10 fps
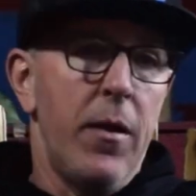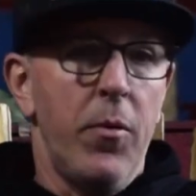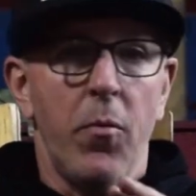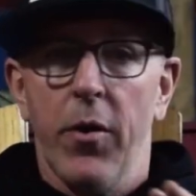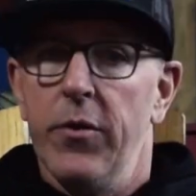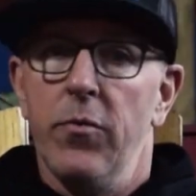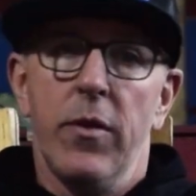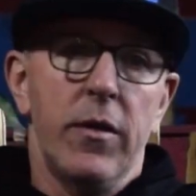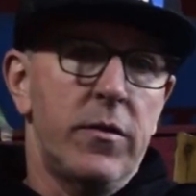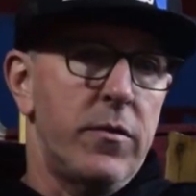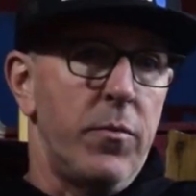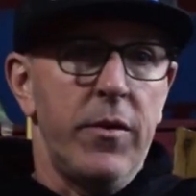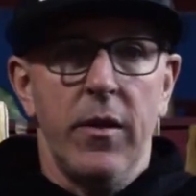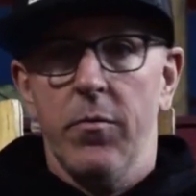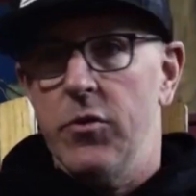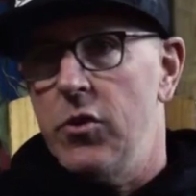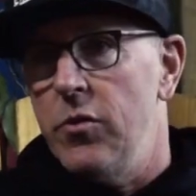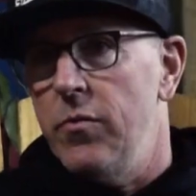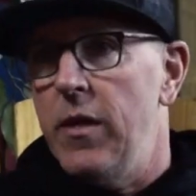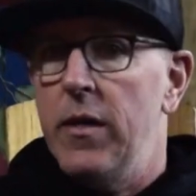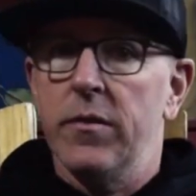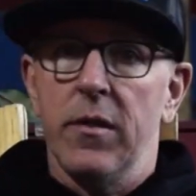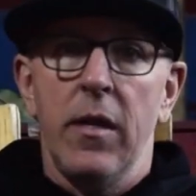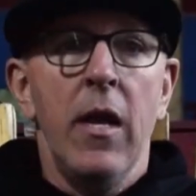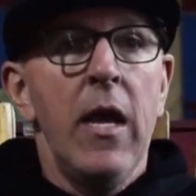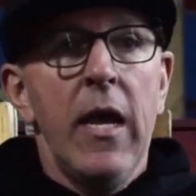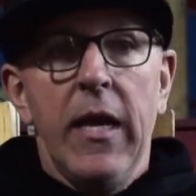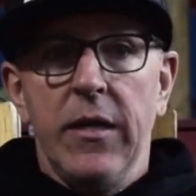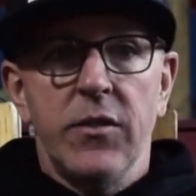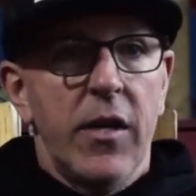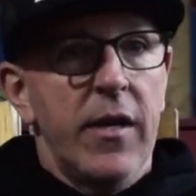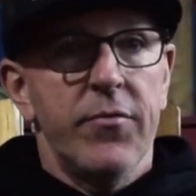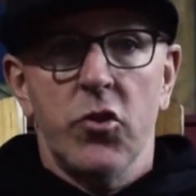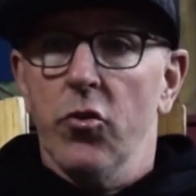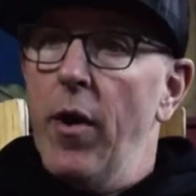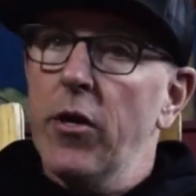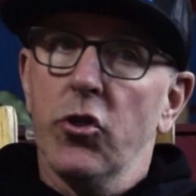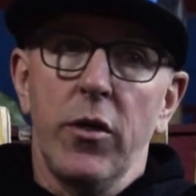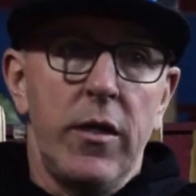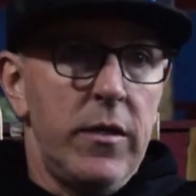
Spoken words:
hey, we wanna do this, we think we should do this, and he's gonna give us direction.